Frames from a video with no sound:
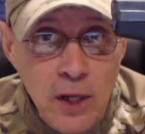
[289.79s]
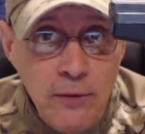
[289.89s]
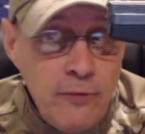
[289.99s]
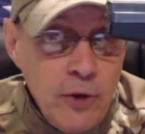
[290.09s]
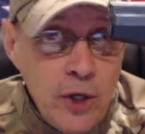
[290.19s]

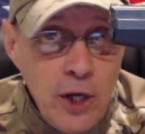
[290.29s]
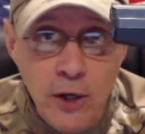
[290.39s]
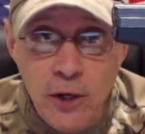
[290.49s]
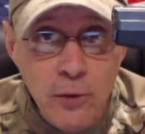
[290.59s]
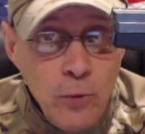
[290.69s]
If you're
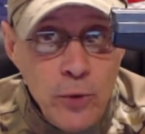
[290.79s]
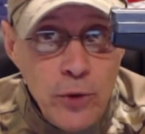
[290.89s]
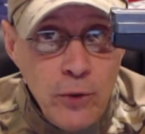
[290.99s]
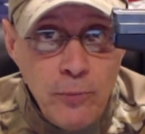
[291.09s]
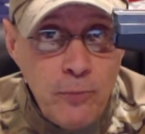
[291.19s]
carrying a
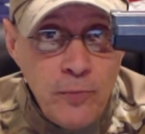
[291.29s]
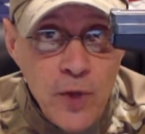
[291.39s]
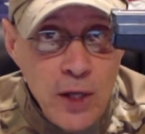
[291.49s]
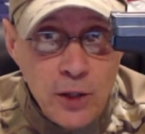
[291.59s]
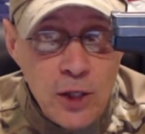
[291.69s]
Ruger
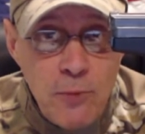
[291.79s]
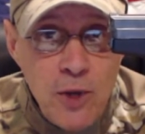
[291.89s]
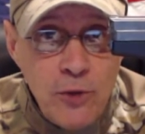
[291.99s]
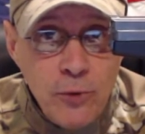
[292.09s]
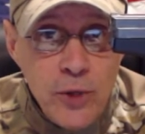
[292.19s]

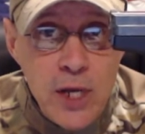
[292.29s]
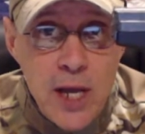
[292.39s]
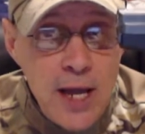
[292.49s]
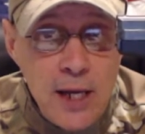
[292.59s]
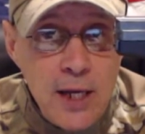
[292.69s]
LCP
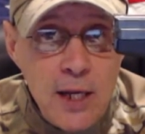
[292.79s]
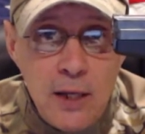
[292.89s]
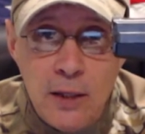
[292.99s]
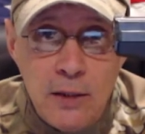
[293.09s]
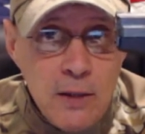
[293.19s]

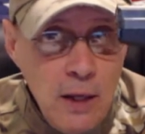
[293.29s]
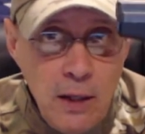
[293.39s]
380,